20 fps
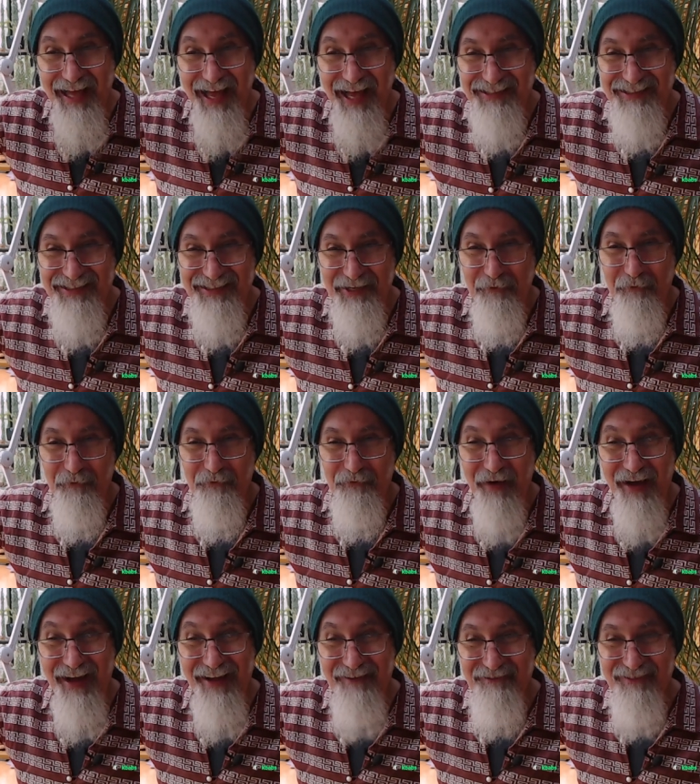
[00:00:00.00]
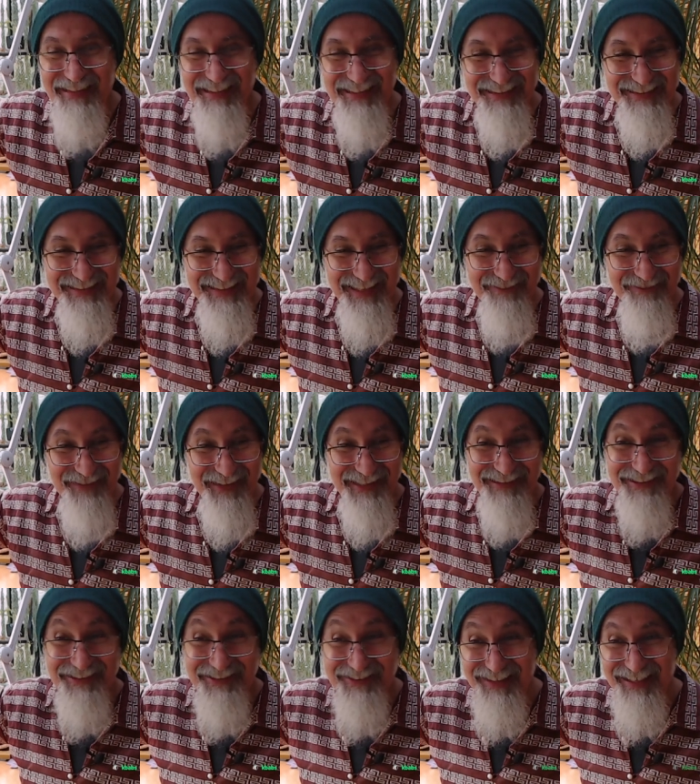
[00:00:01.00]
last like five minutes ten
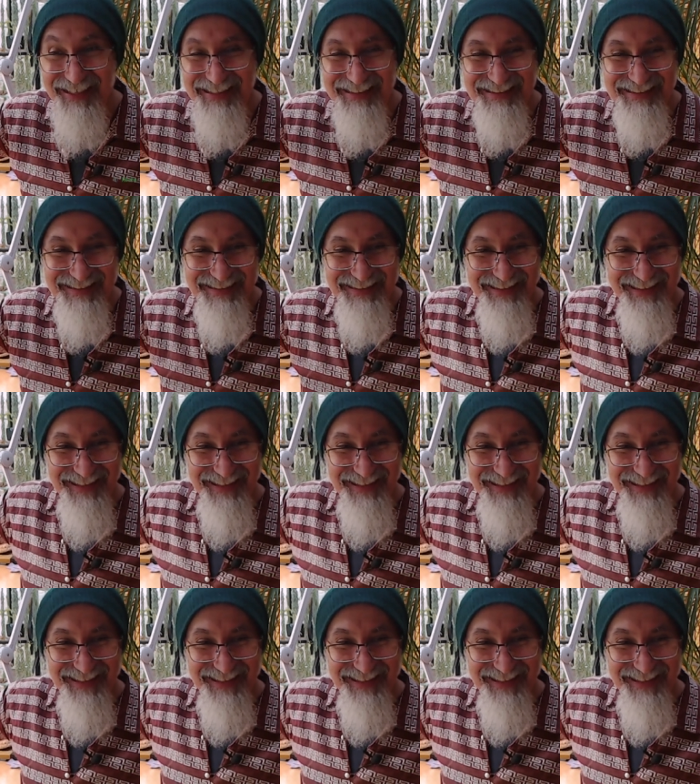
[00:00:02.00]
minutes crazy